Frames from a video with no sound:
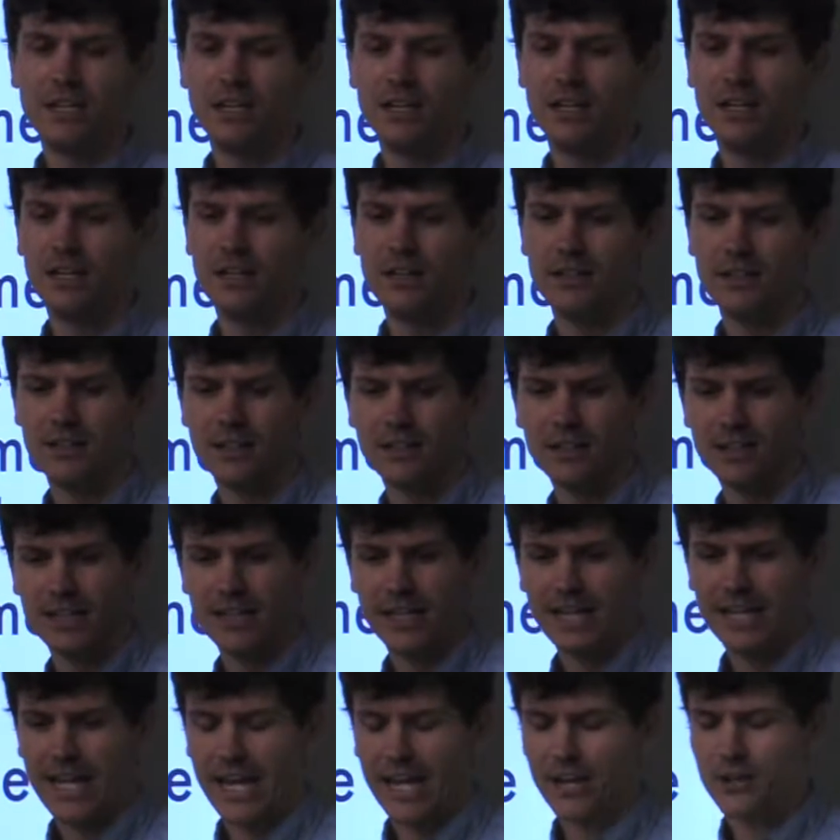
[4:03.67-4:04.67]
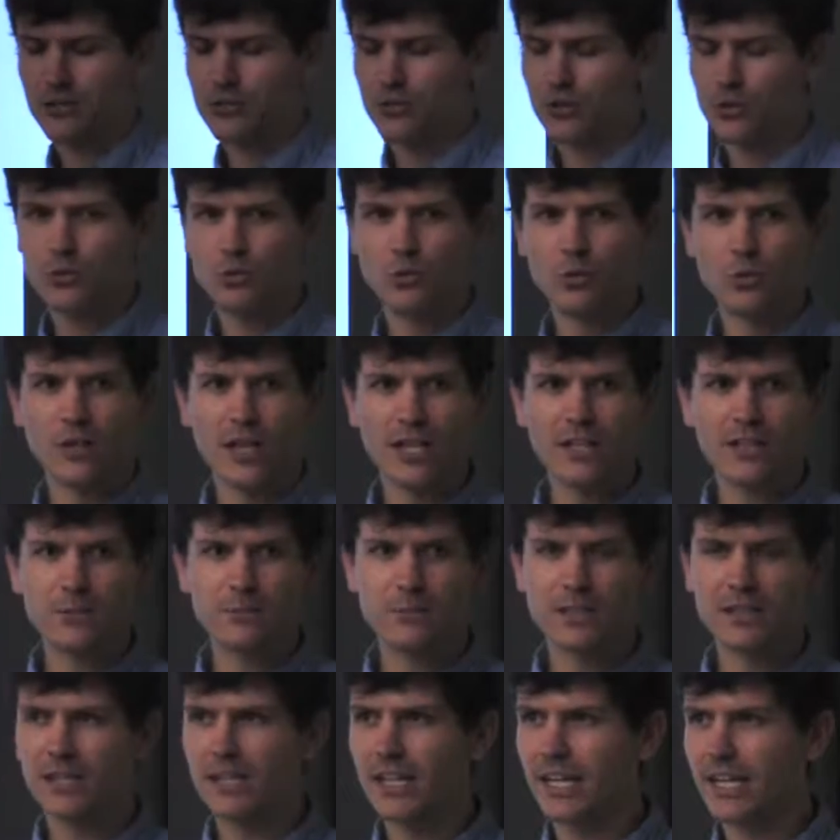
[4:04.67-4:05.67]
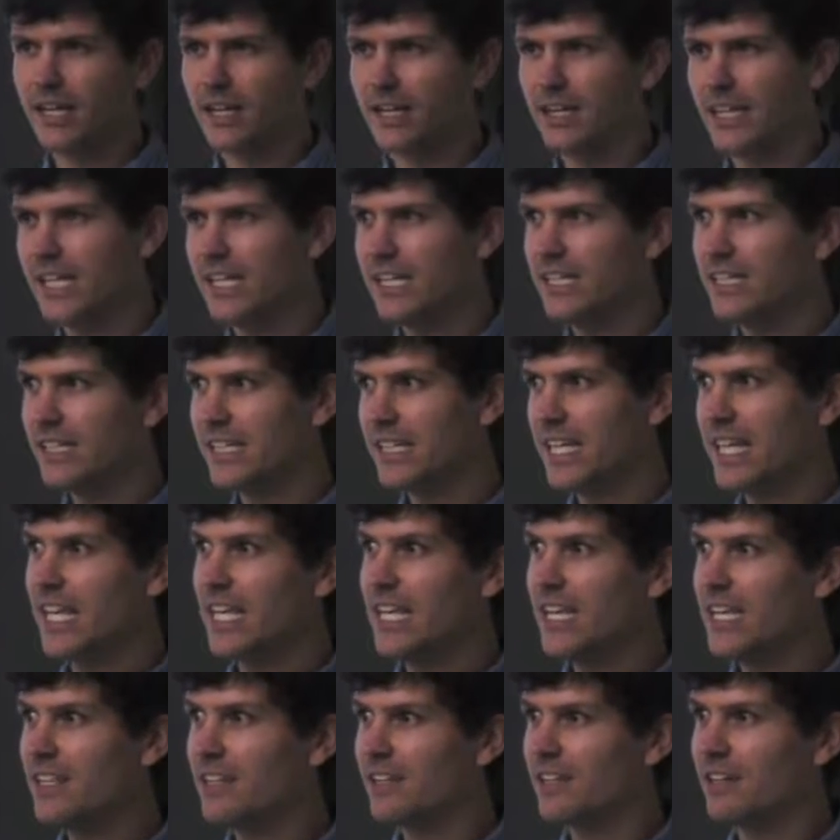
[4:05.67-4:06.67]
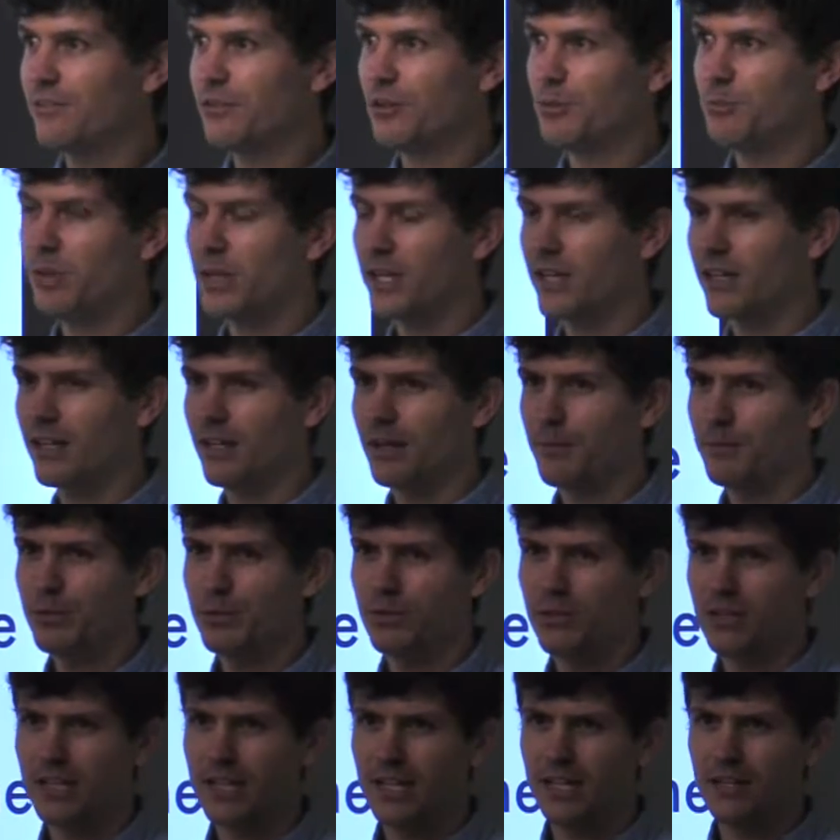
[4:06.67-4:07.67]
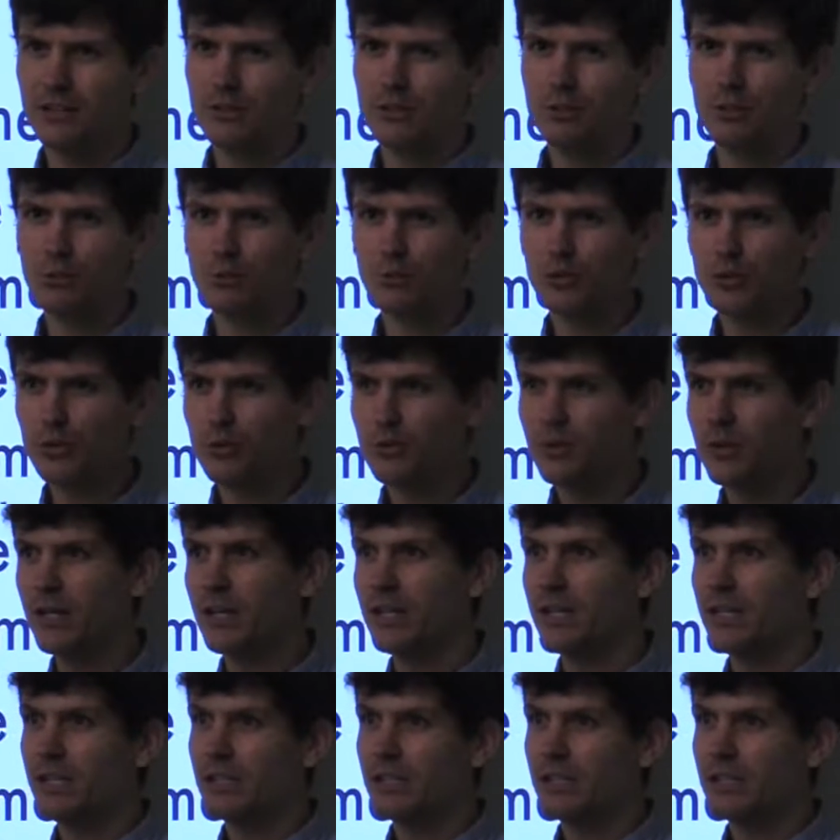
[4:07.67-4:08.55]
an extra cool element like a hidden key that if you pick it up, you can get into a room.